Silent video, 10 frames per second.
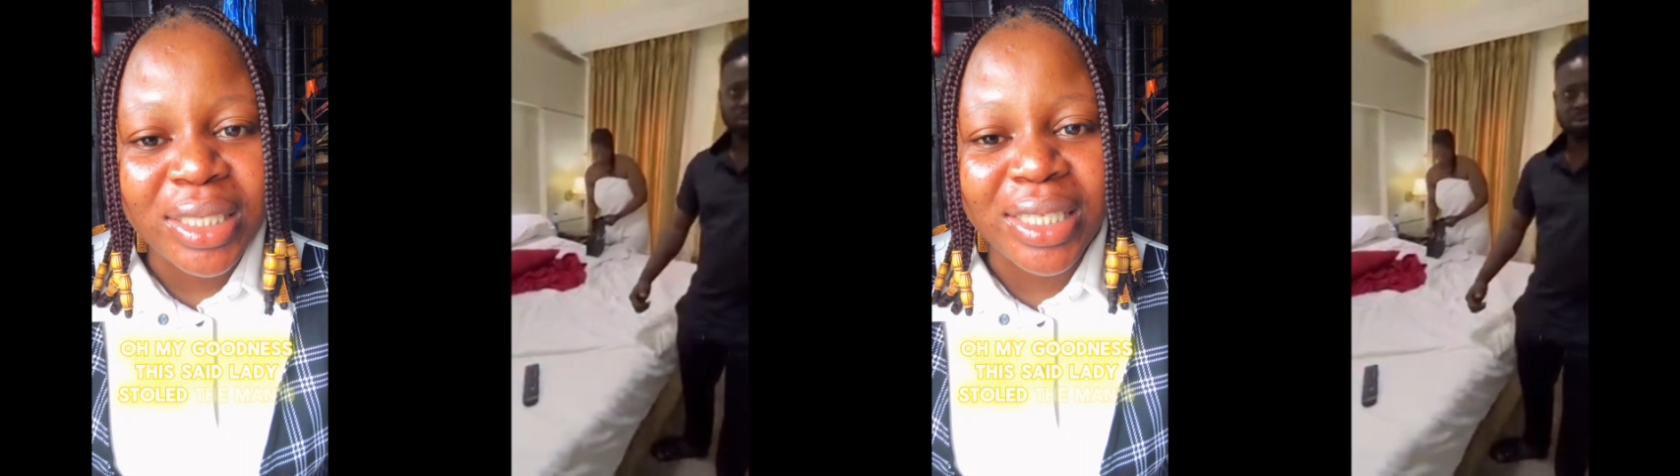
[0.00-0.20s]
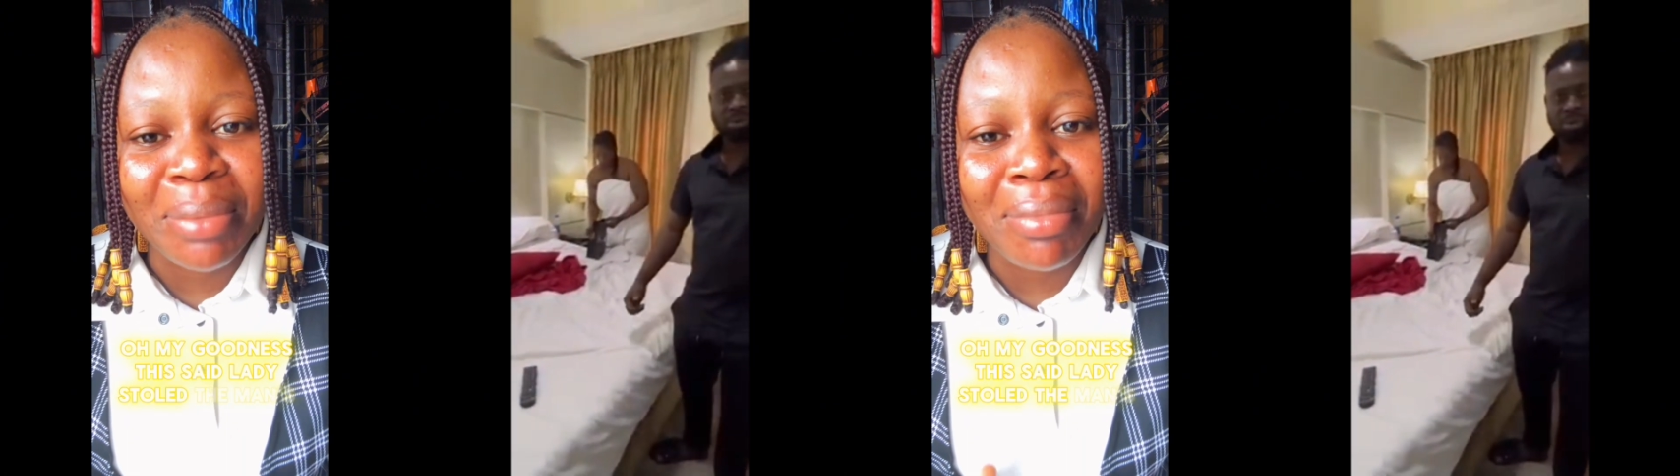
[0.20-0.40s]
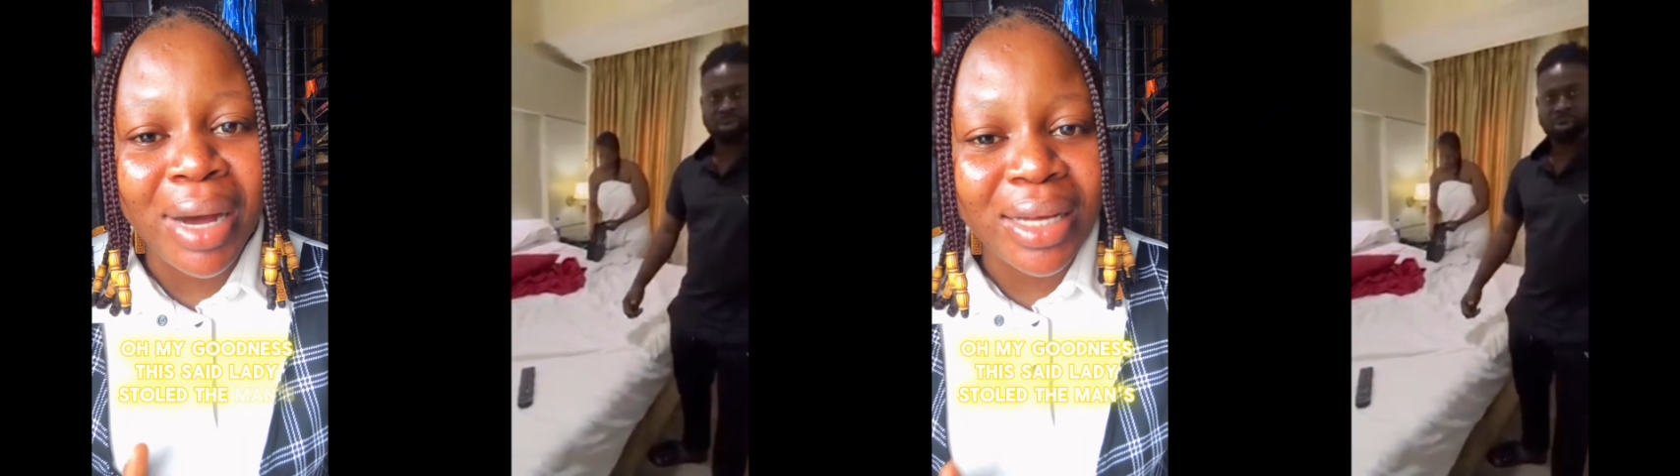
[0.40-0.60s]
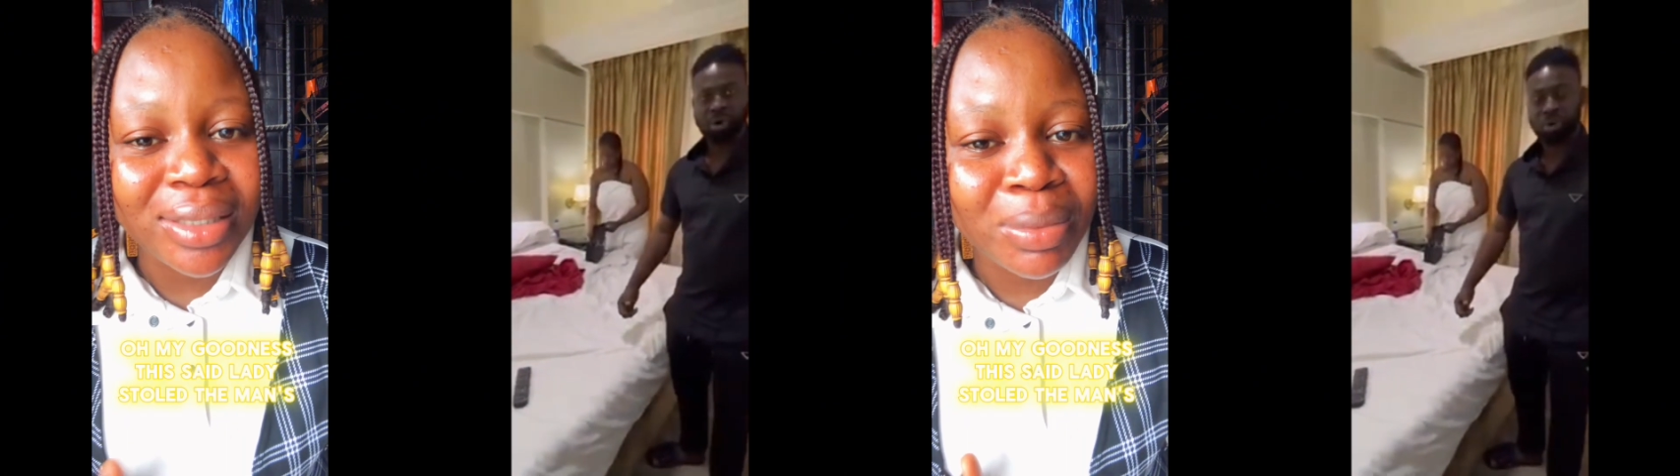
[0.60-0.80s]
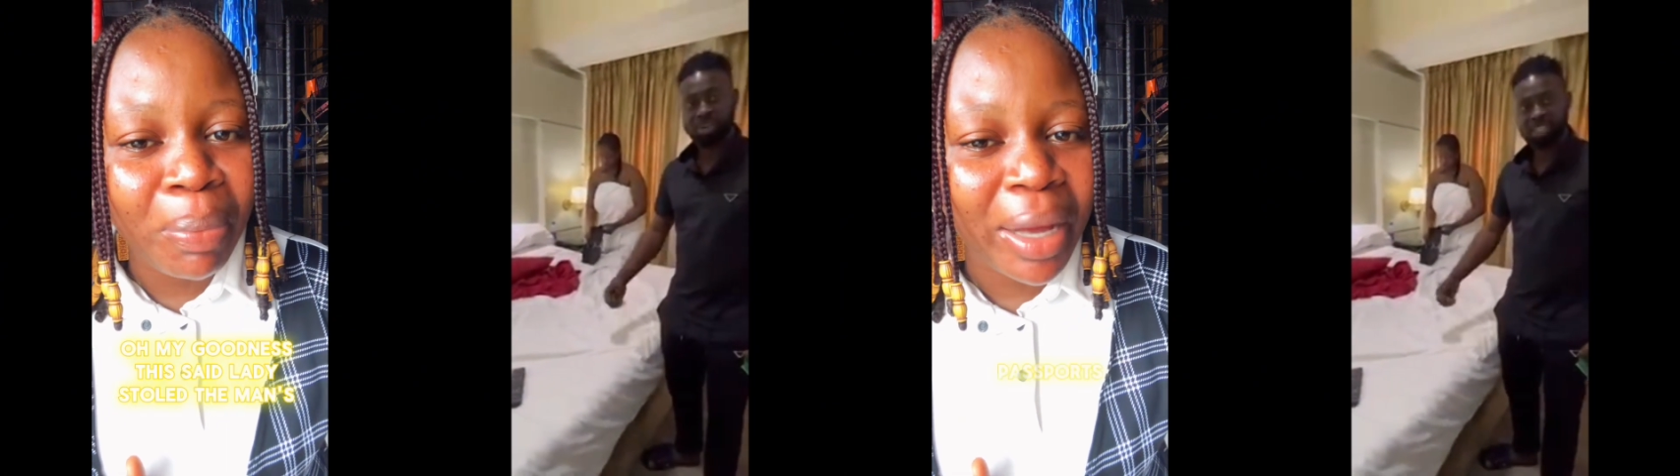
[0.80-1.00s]
the
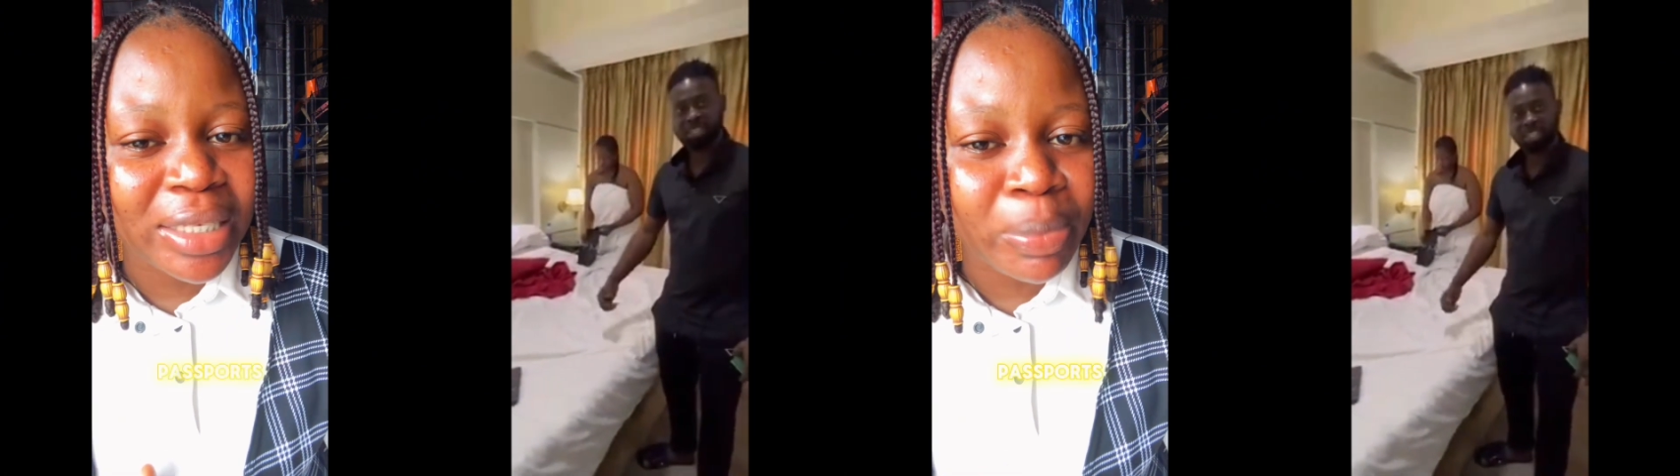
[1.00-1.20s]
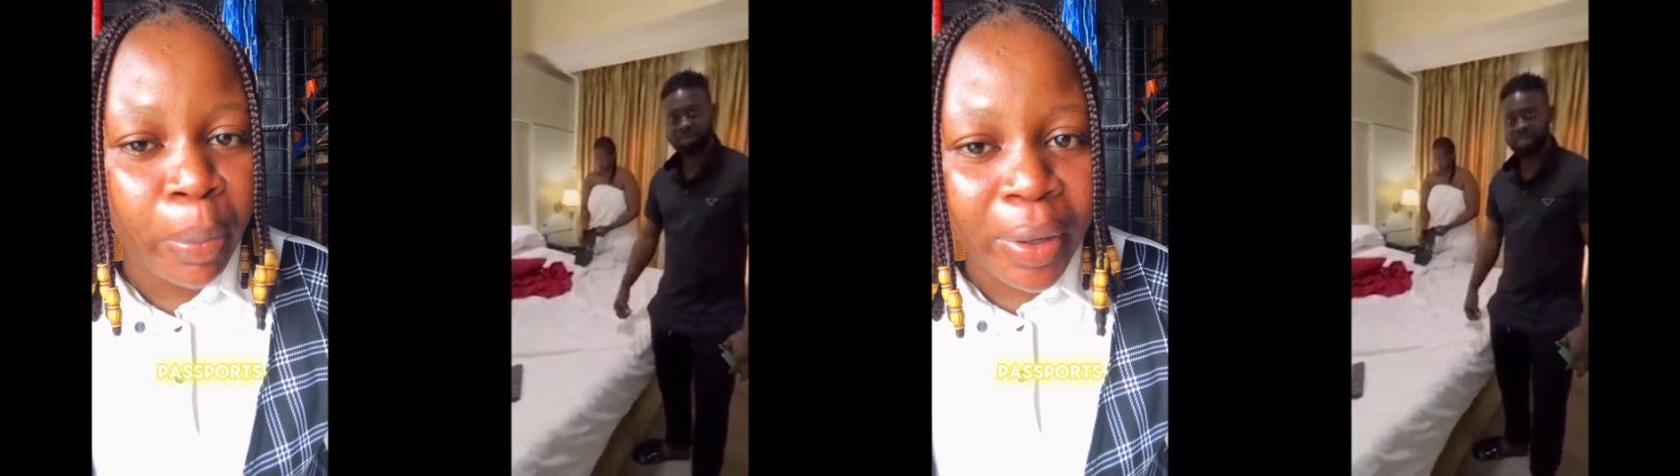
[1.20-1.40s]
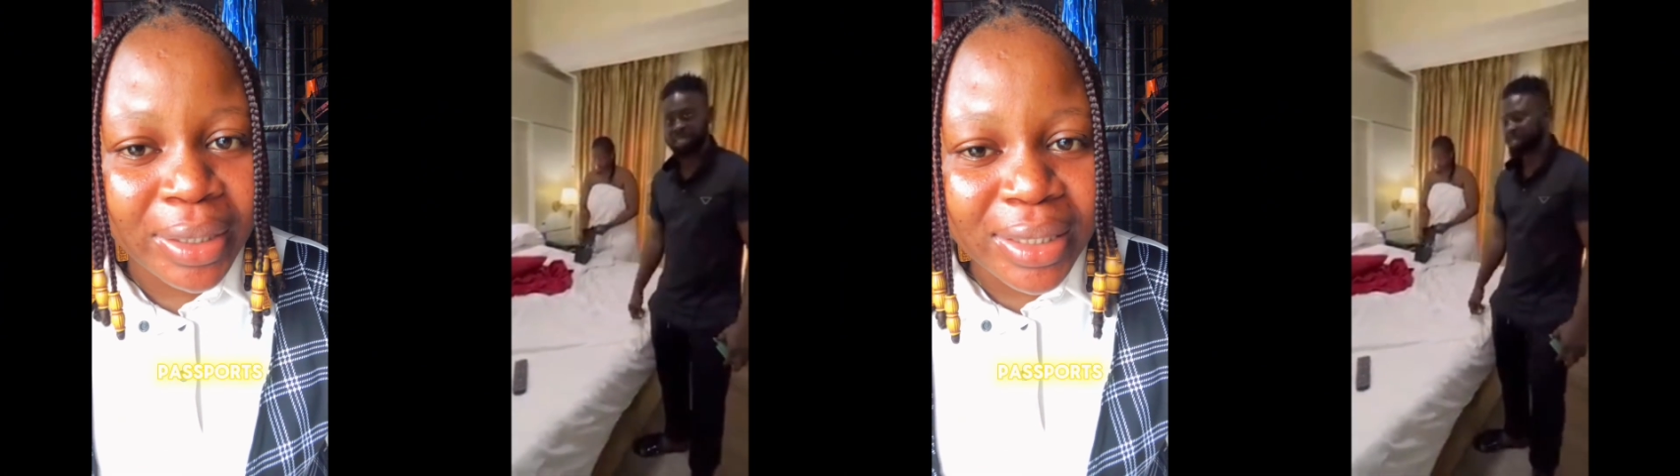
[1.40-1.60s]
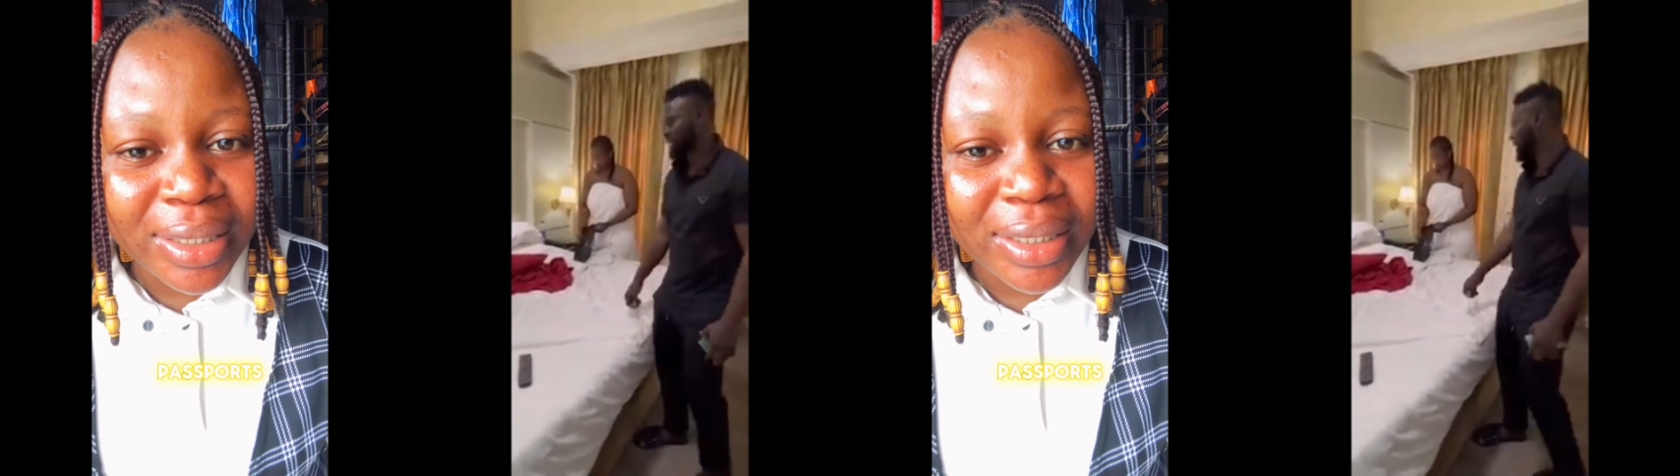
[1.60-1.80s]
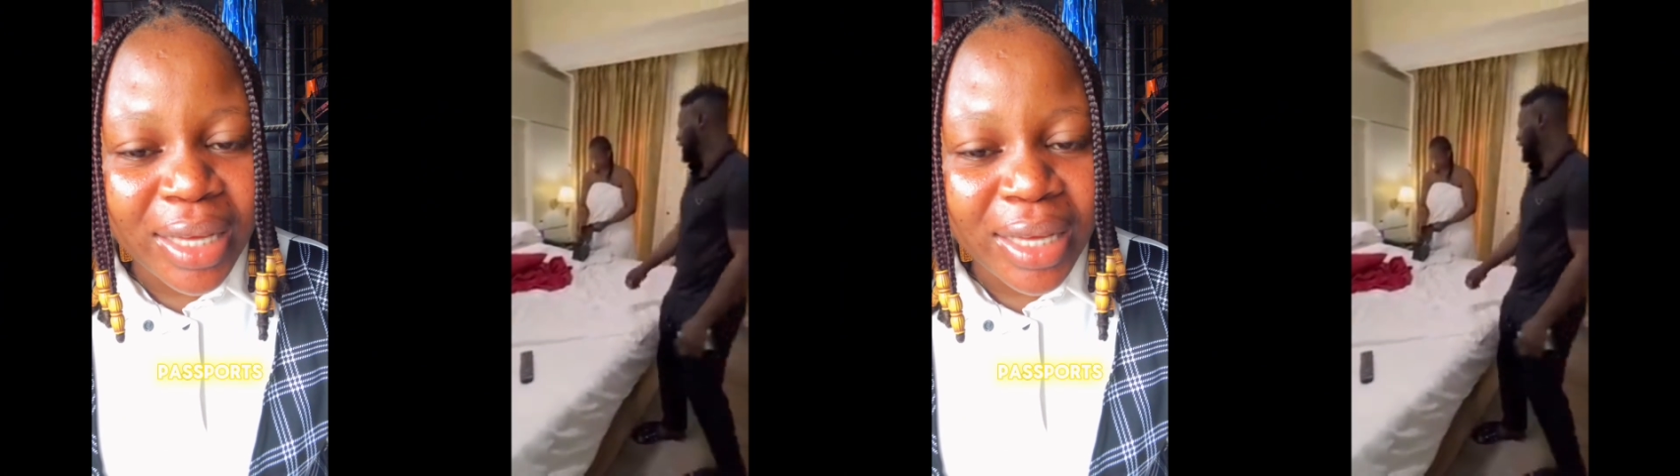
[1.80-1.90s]
man's passport,